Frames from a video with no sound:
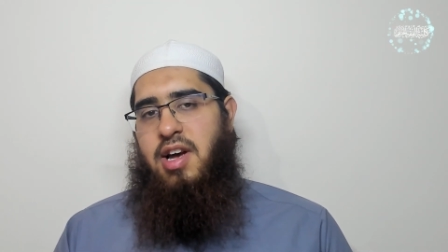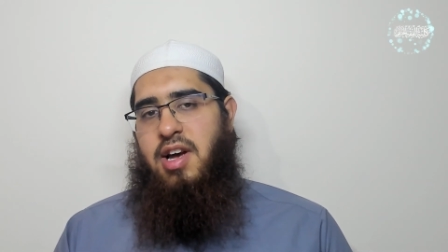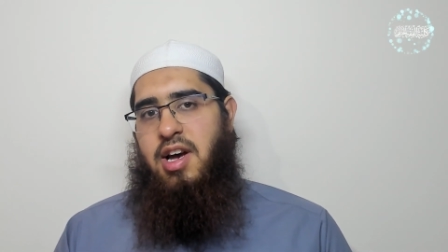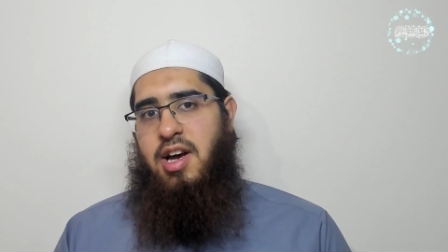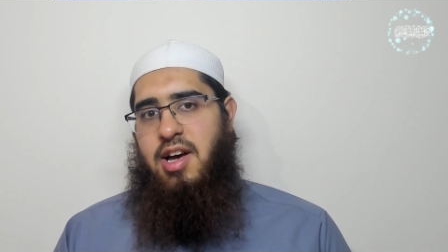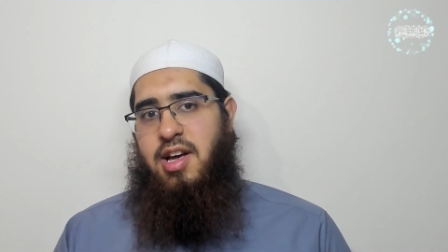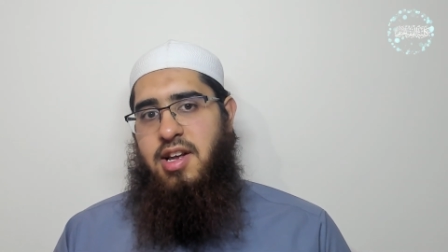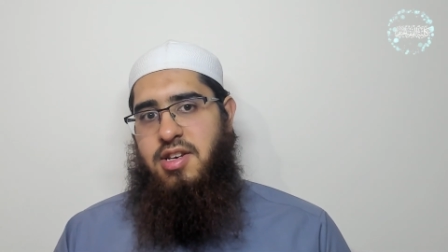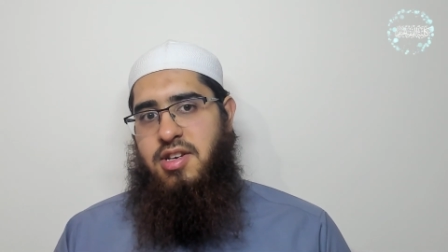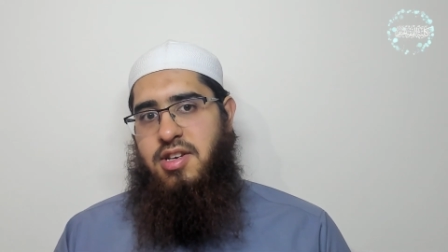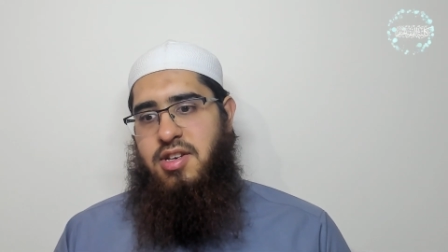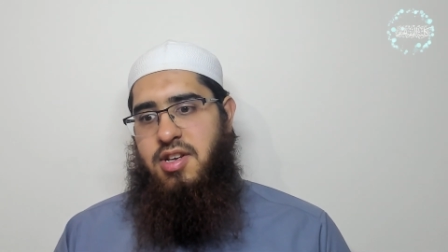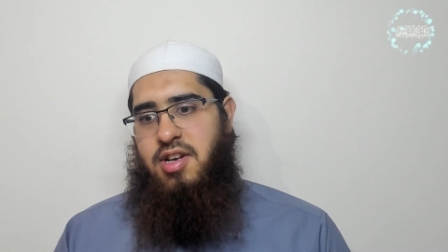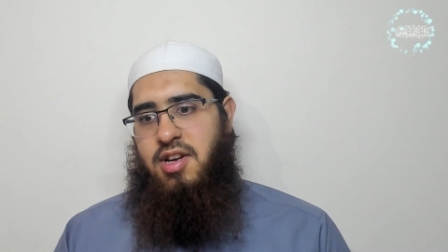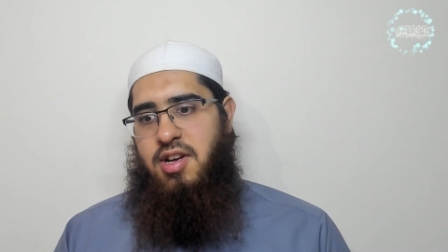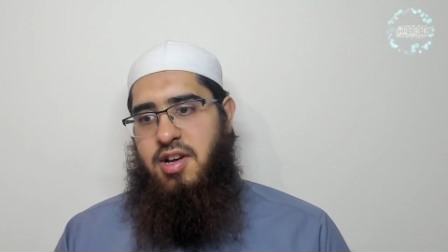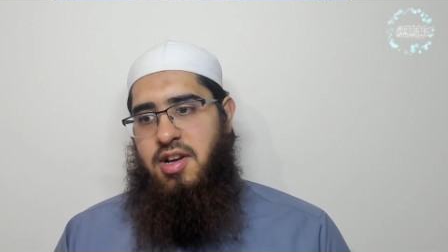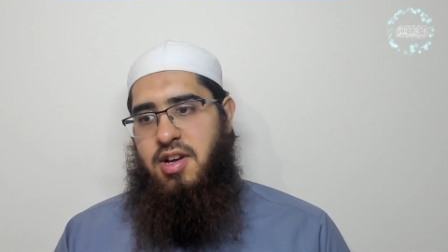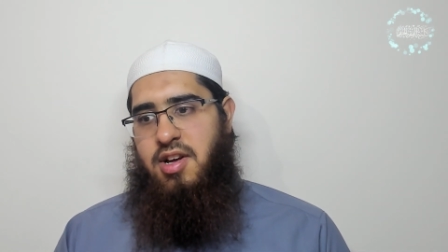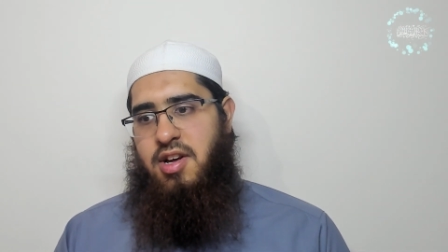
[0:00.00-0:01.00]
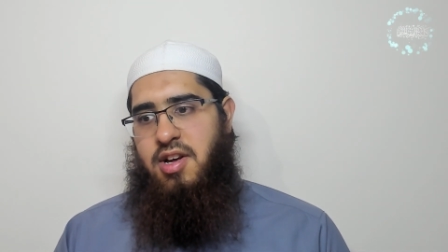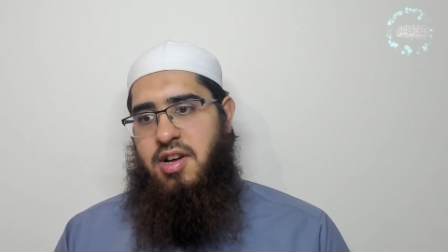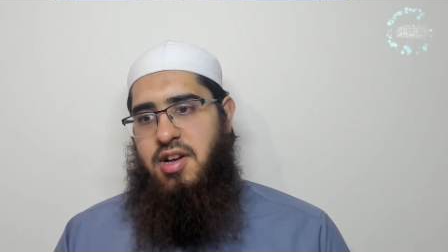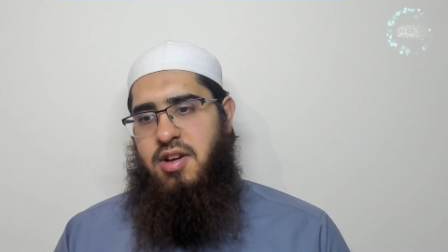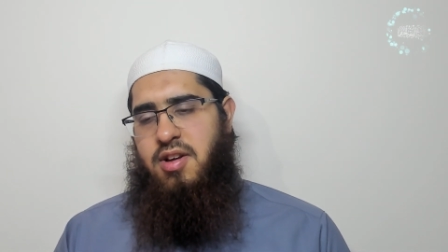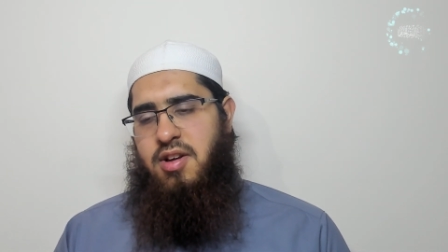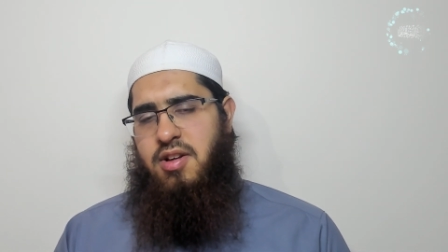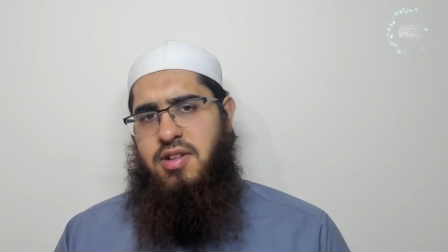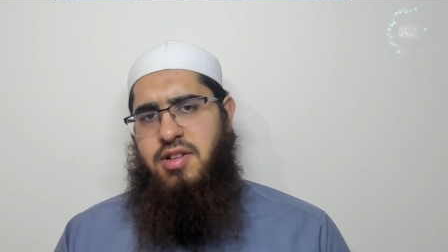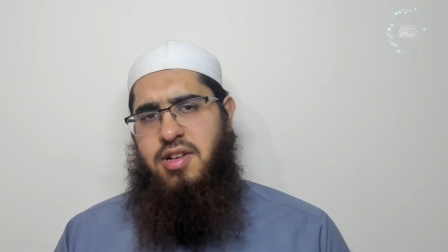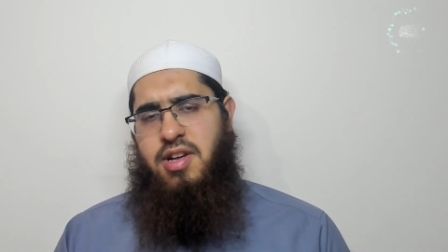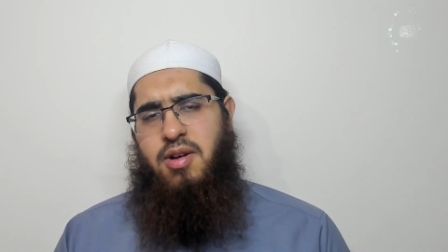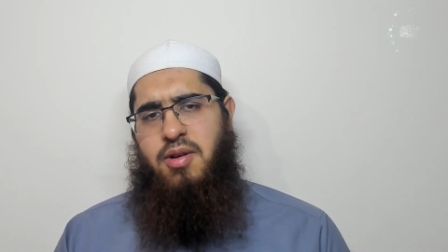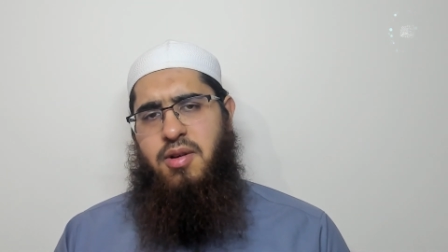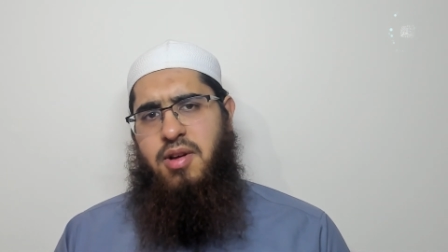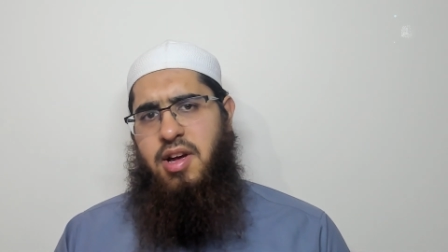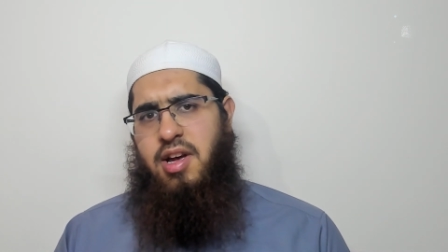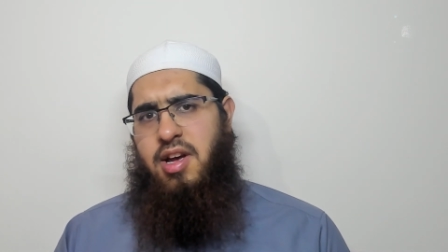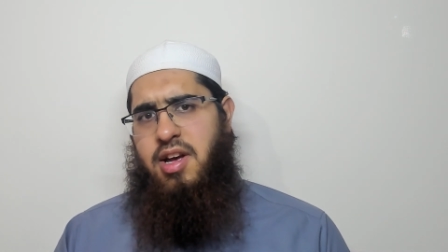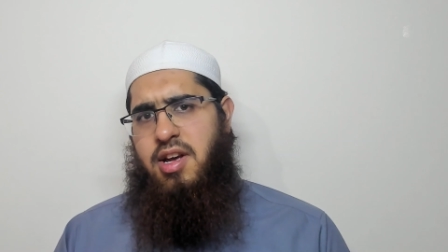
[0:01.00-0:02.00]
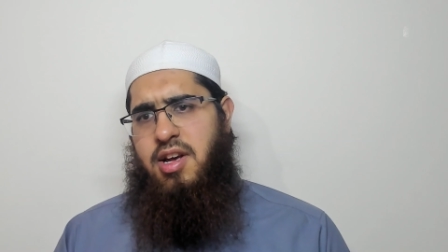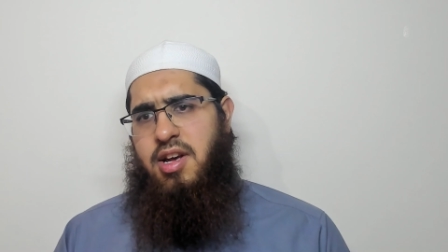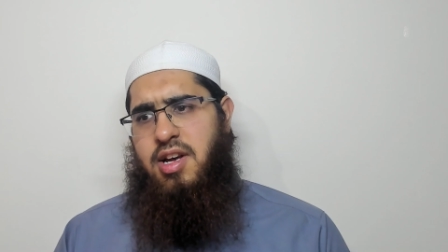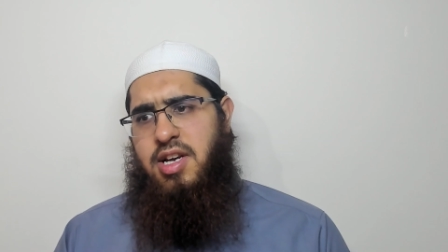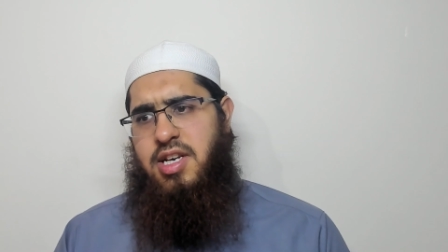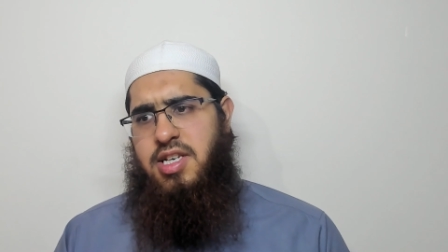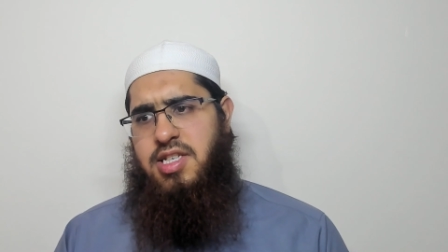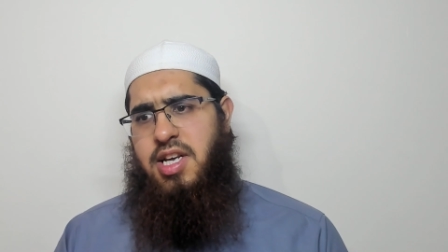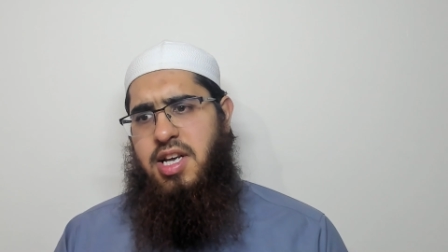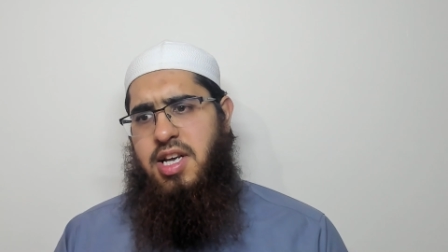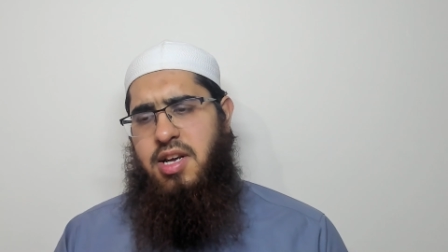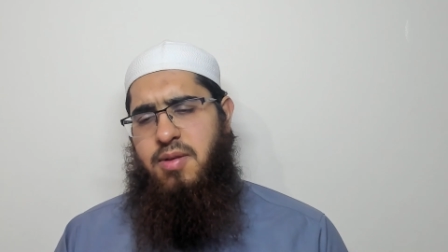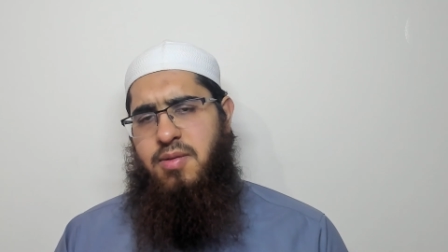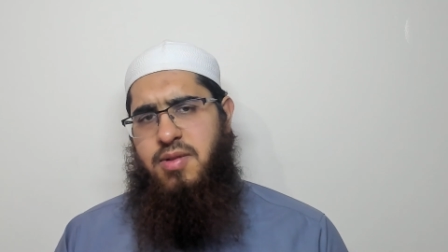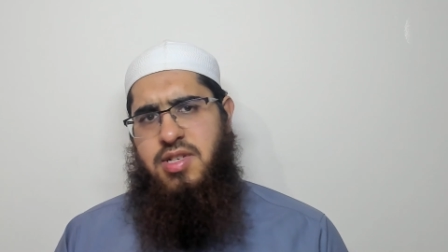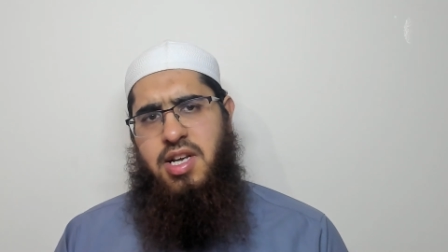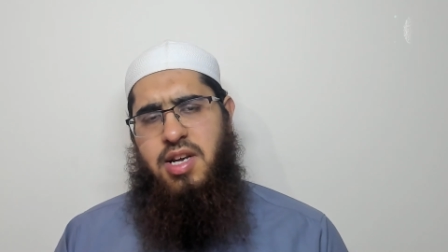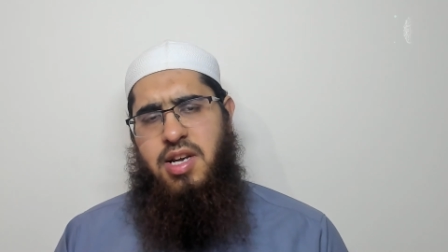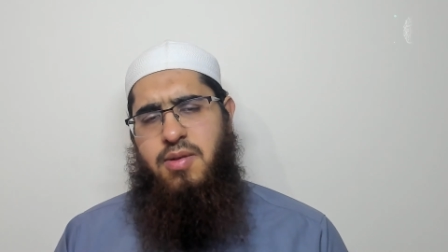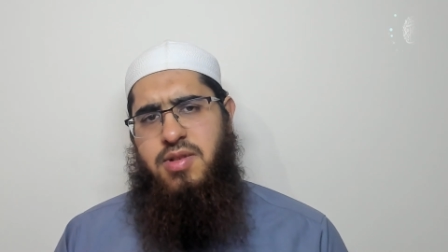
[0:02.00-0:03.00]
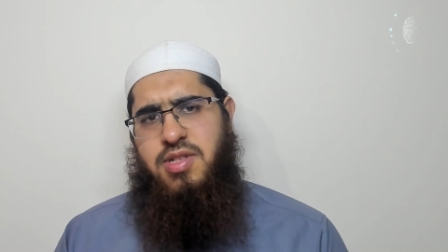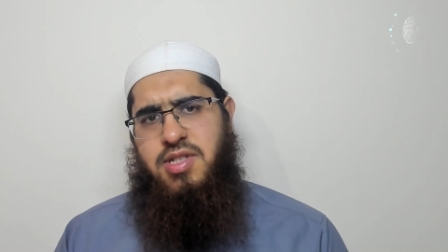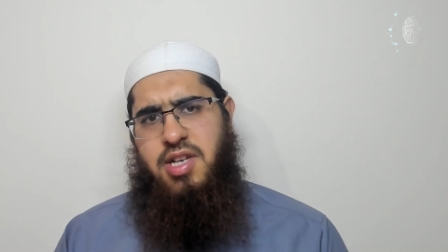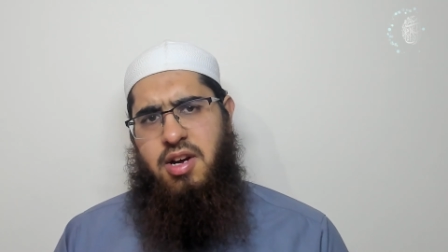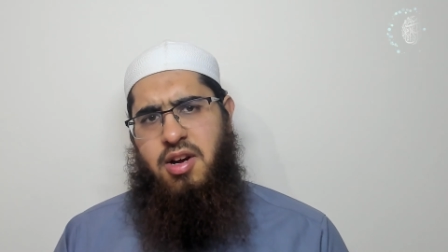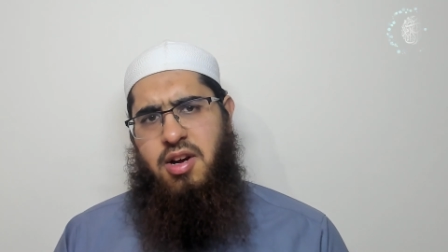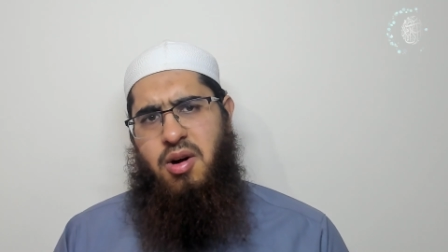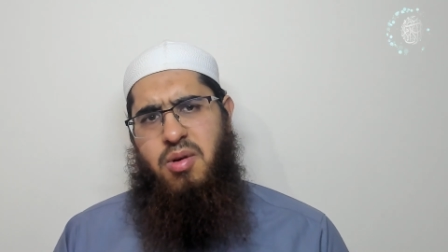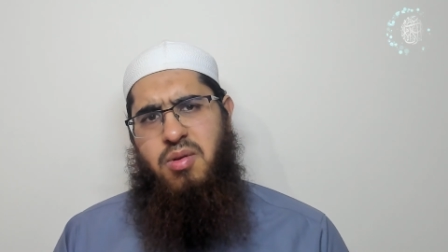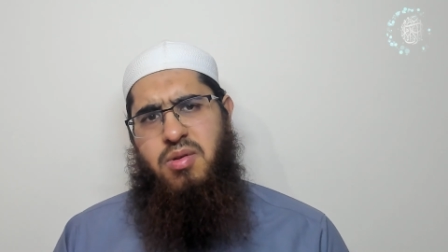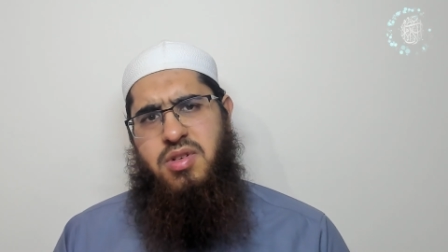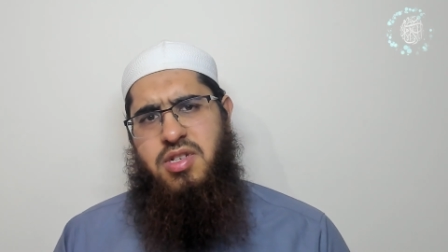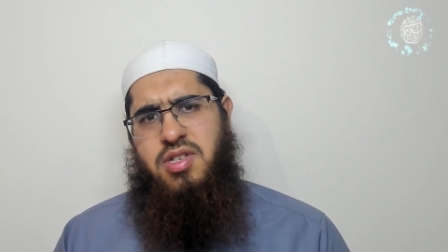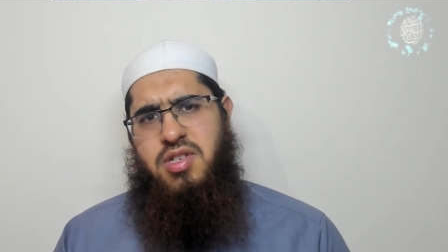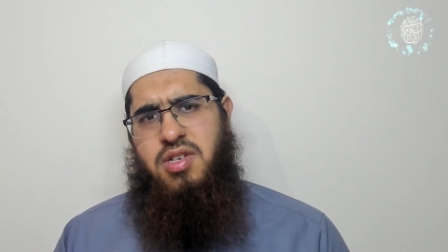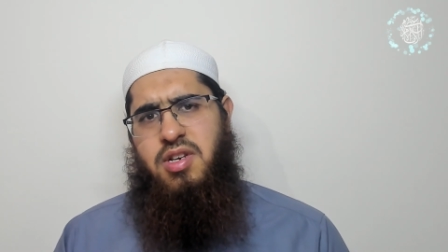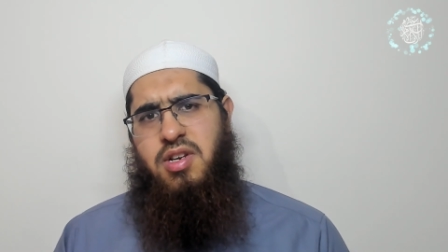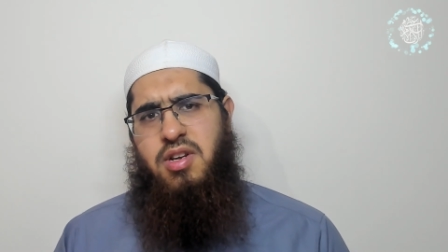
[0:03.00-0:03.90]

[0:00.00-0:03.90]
And it's like, okay, he was the goat?